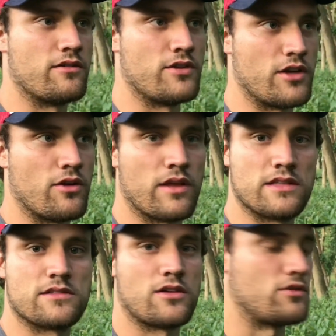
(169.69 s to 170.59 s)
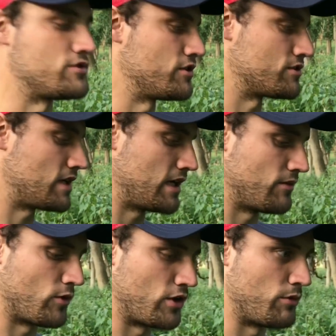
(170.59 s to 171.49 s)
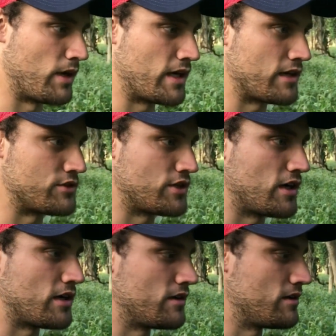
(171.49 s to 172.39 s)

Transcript: you know, that's close to your stand where you might get a shot.